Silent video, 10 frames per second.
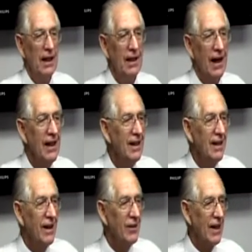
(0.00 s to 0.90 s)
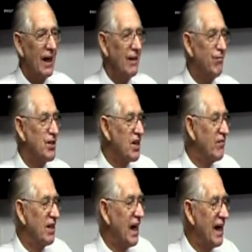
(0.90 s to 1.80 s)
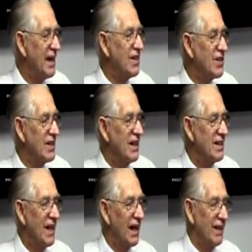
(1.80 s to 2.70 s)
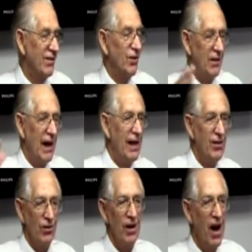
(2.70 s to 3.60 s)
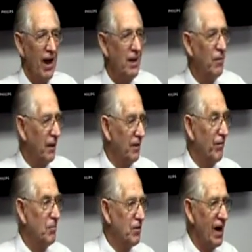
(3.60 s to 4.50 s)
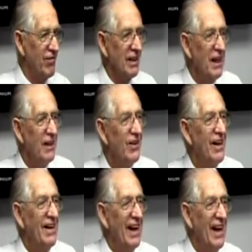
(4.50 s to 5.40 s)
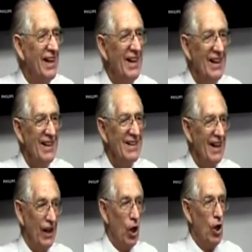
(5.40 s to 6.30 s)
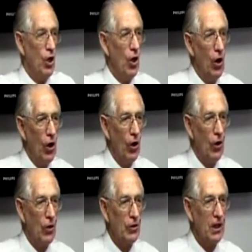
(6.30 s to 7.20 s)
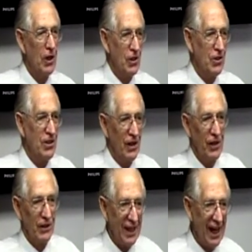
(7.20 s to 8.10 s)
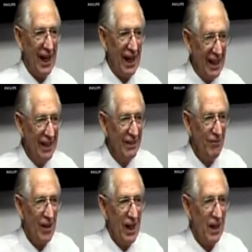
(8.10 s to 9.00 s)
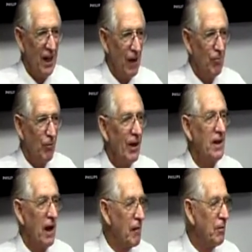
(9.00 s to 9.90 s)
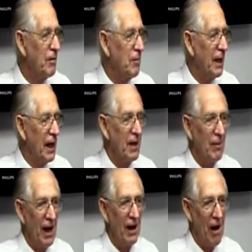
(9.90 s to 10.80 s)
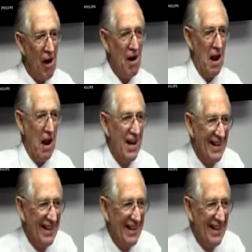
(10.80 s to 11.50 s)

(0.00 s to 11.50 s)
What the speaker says: right? Okay, for 7 days, it's like, or eight or nine, if I'm traveling, right? It's like, no toast, okay. How can I, what can I put peanut butter on?